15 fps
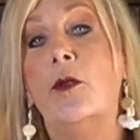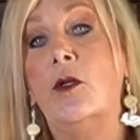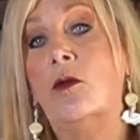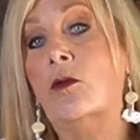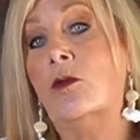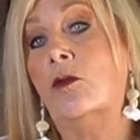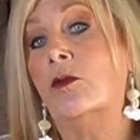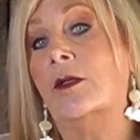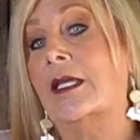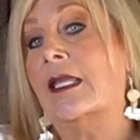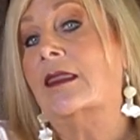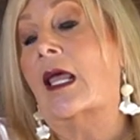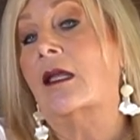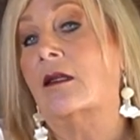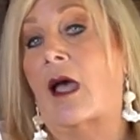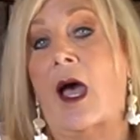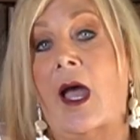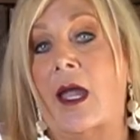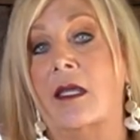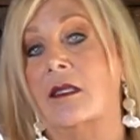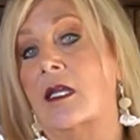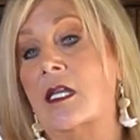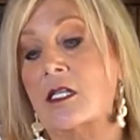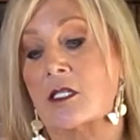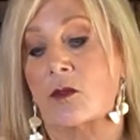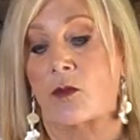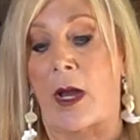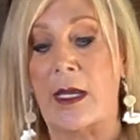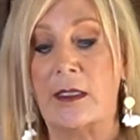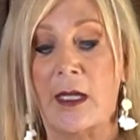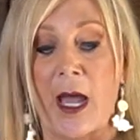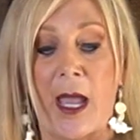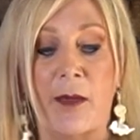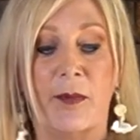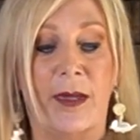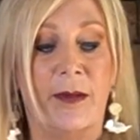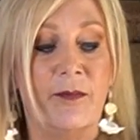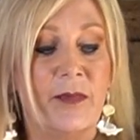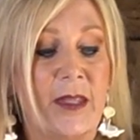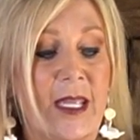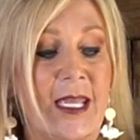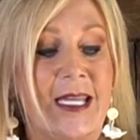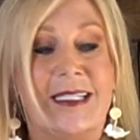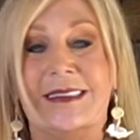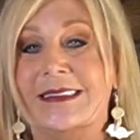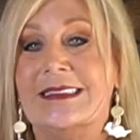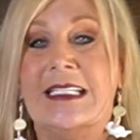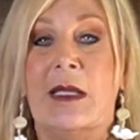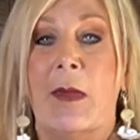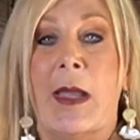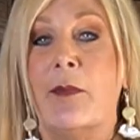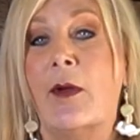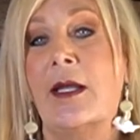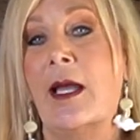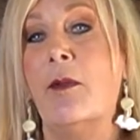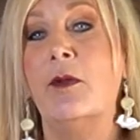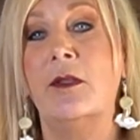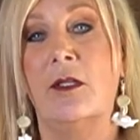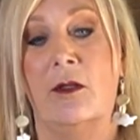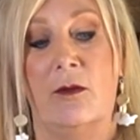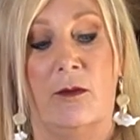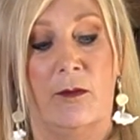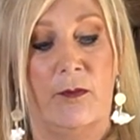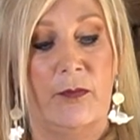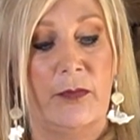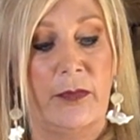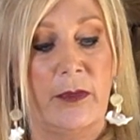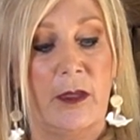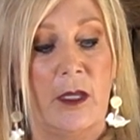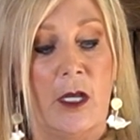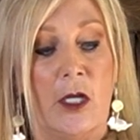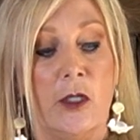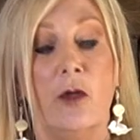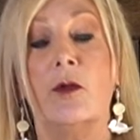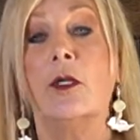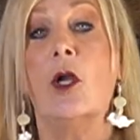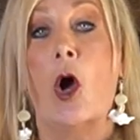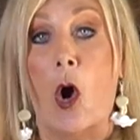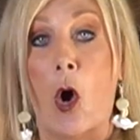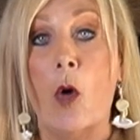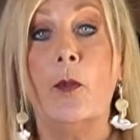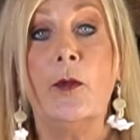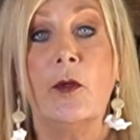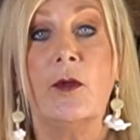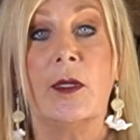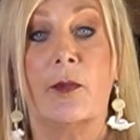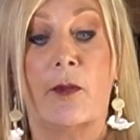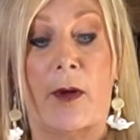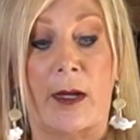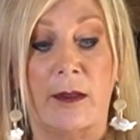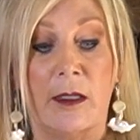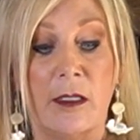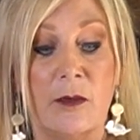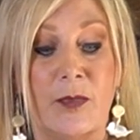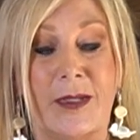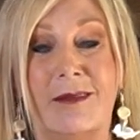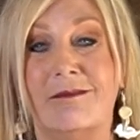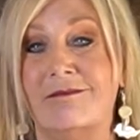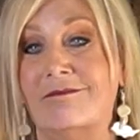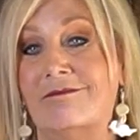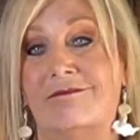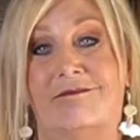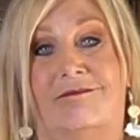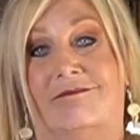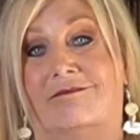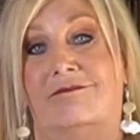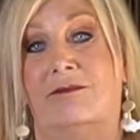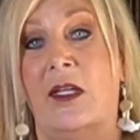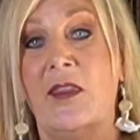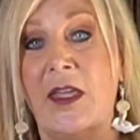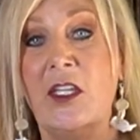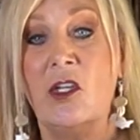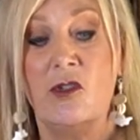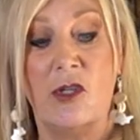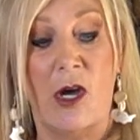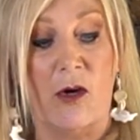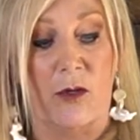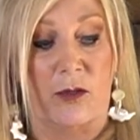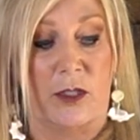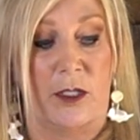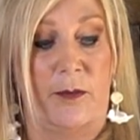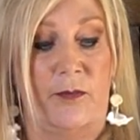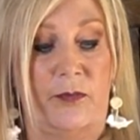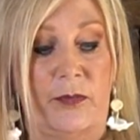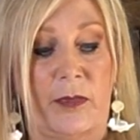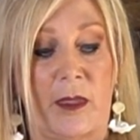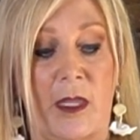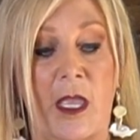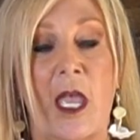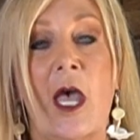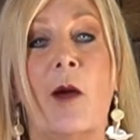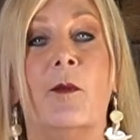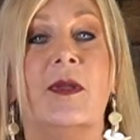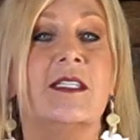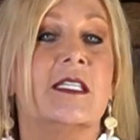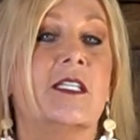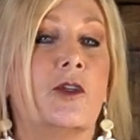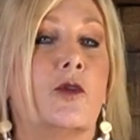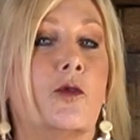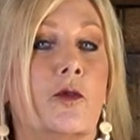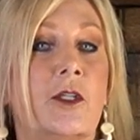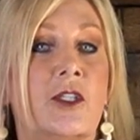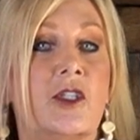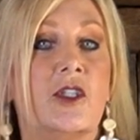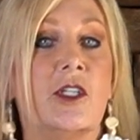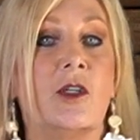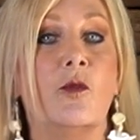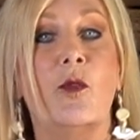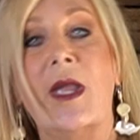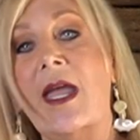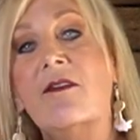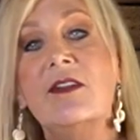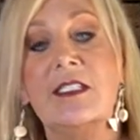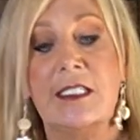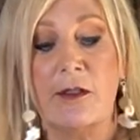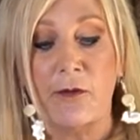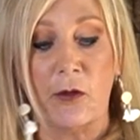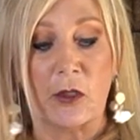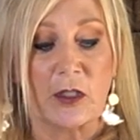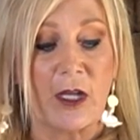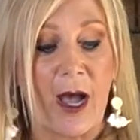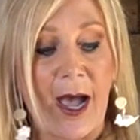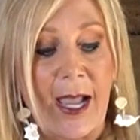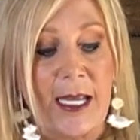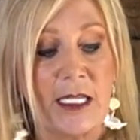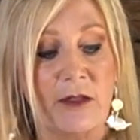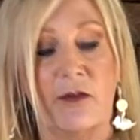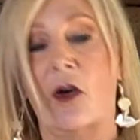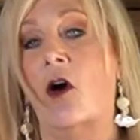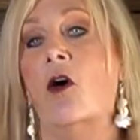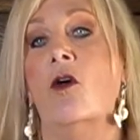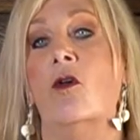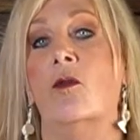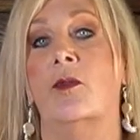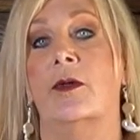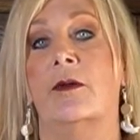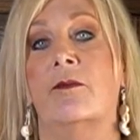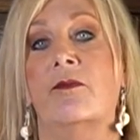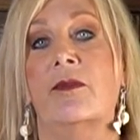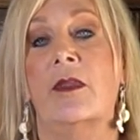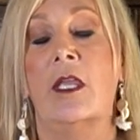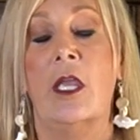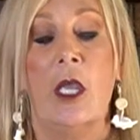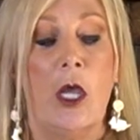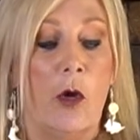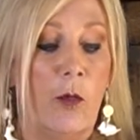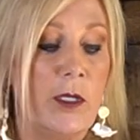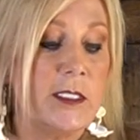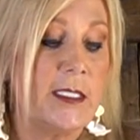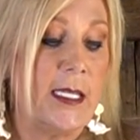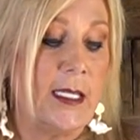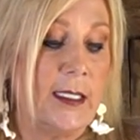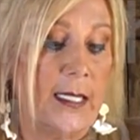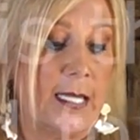you get that guy and he's the right guy, but he might break up with you. You can hope you get pregnant, but then you don't. But as a Christian, we have a different kind of a hope. We see it in